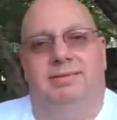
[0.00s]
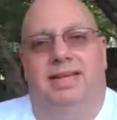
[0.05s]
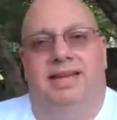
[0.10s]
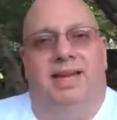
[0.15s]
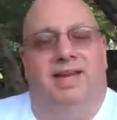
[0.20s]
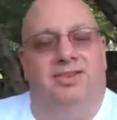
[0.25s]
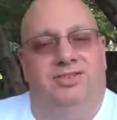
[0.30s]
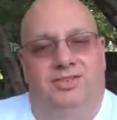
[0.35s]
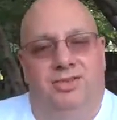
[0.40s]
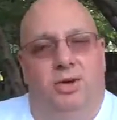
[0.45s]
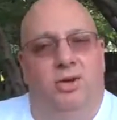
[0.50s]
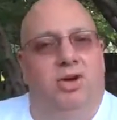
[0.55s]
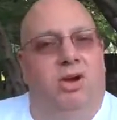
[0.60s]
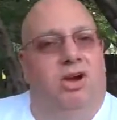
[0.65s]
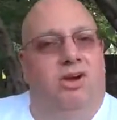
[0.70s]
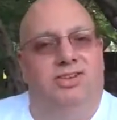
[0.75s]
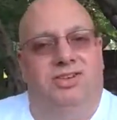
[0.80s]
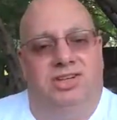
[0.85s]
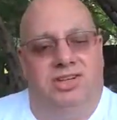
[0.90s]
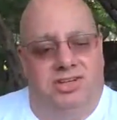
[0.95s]
It has no
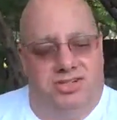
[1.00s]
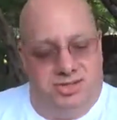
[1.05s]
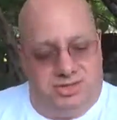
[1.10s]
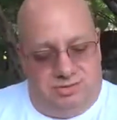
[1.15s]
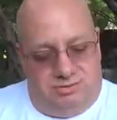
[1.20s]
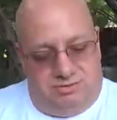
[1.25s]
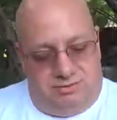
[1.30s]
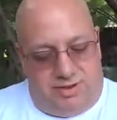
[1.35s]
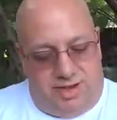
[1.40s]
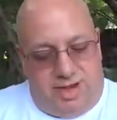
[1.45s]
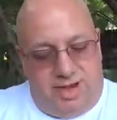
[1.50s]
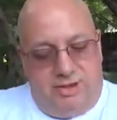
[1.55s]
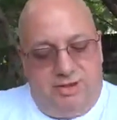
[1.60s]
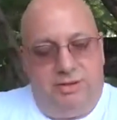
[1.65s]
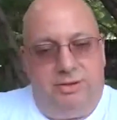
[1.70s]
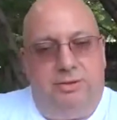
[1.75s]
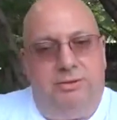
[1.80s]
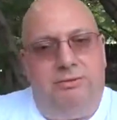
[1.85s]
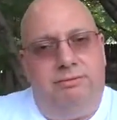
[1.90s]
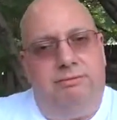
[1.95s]
Cartesian
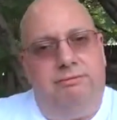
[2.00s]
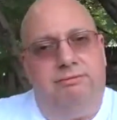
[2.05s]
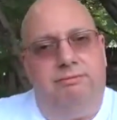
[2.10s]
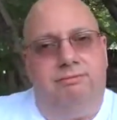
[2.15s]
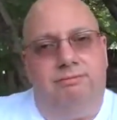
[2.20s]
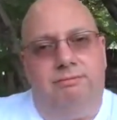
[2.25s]
value.